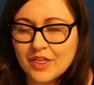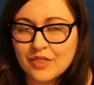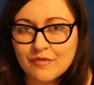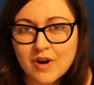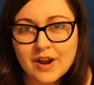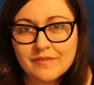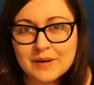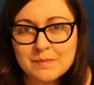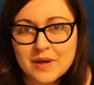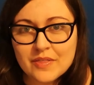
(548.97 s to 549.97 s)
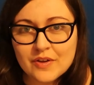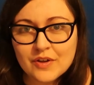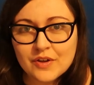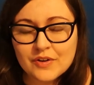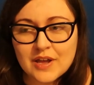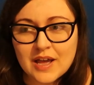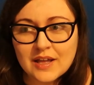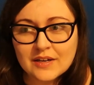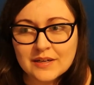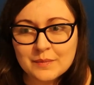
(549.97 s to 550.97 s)
thrived in motherhood
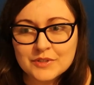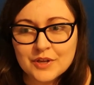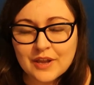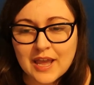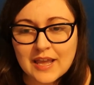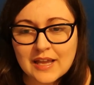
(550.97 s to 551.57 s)
and it was okay.